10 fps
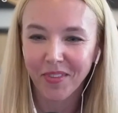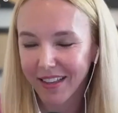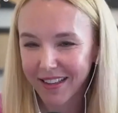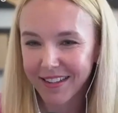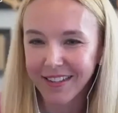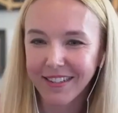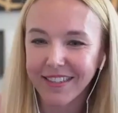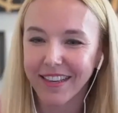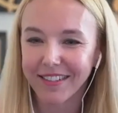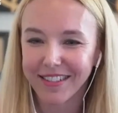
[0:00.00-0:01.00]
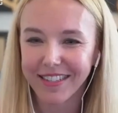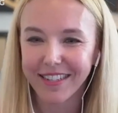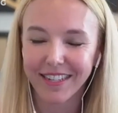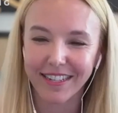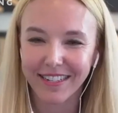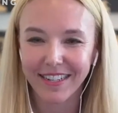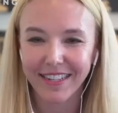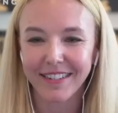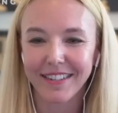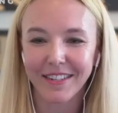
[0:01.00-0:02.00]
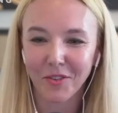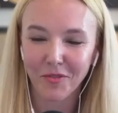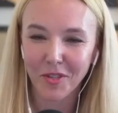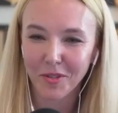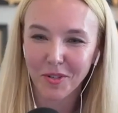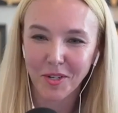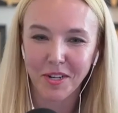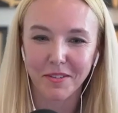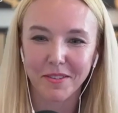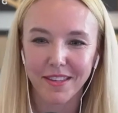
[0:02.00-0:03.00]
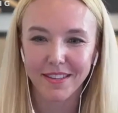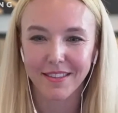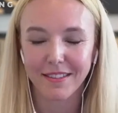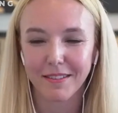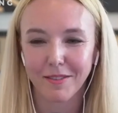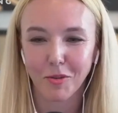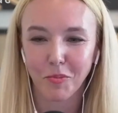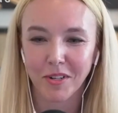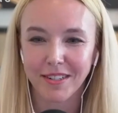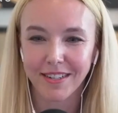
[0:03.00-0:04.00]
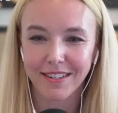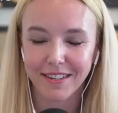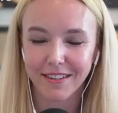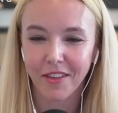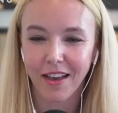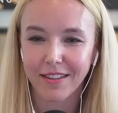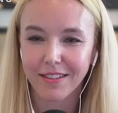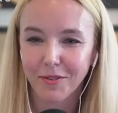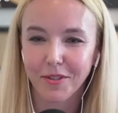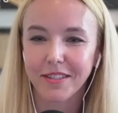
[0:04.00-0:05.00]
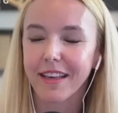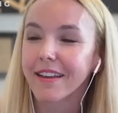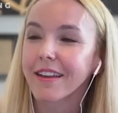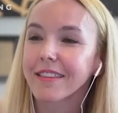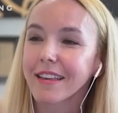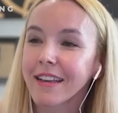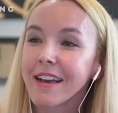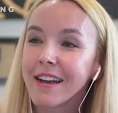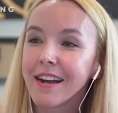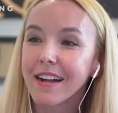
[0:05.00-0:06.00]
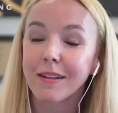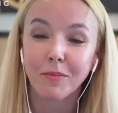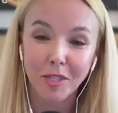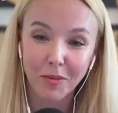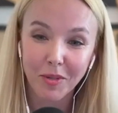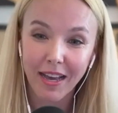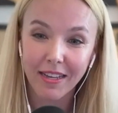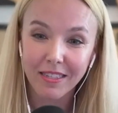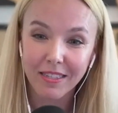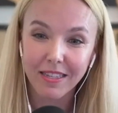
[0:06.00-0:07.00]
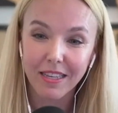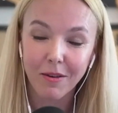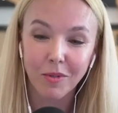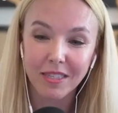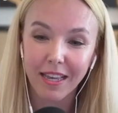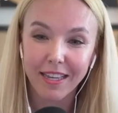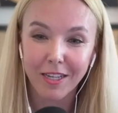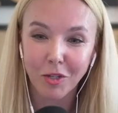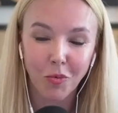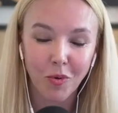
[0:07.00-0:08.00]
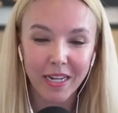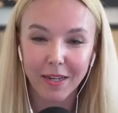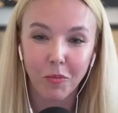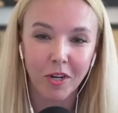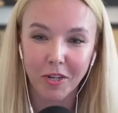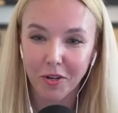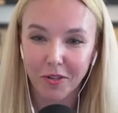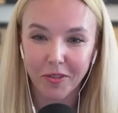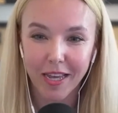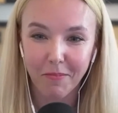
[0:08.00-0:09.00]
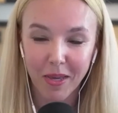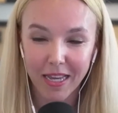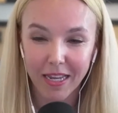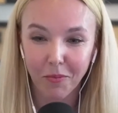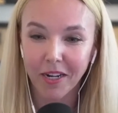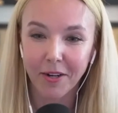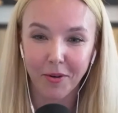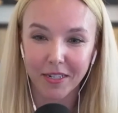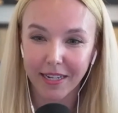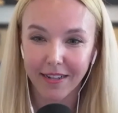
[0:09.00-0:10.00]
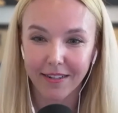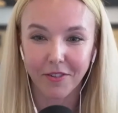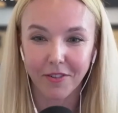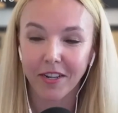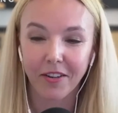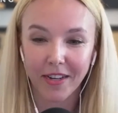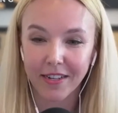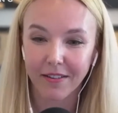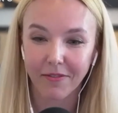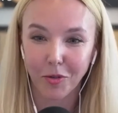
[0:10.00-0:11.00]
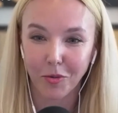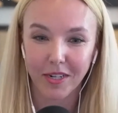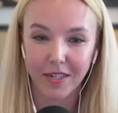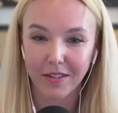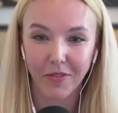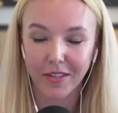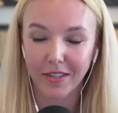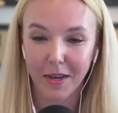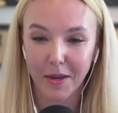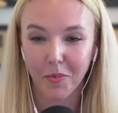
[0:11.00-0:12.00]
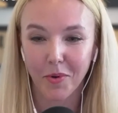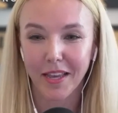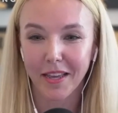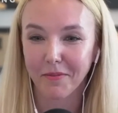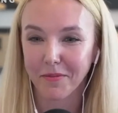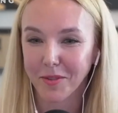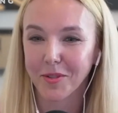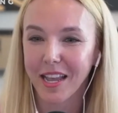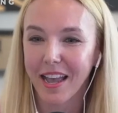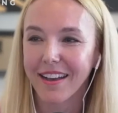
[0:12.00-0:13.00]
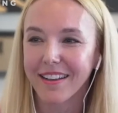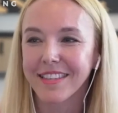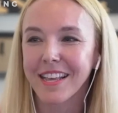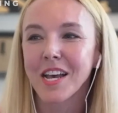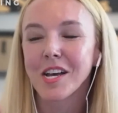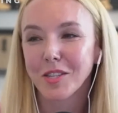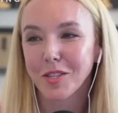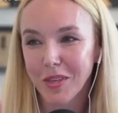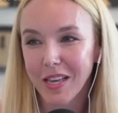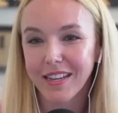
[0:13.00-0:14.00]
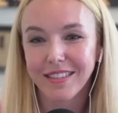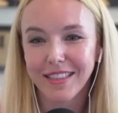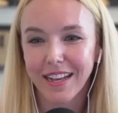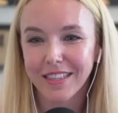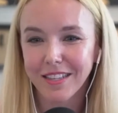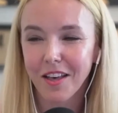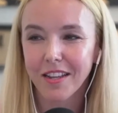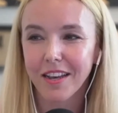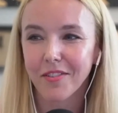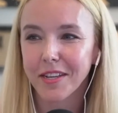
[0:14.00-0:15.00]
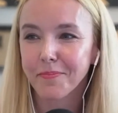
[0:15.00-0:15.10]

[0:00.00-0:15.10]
and into the Elk Cityan and interviewed, like the superintendent of the high school and that kind of thing. So yes, it was like a 21-year-old like me running around town trying to find enough stories to fill it up while they sold ads. So yes, that's a lot of it.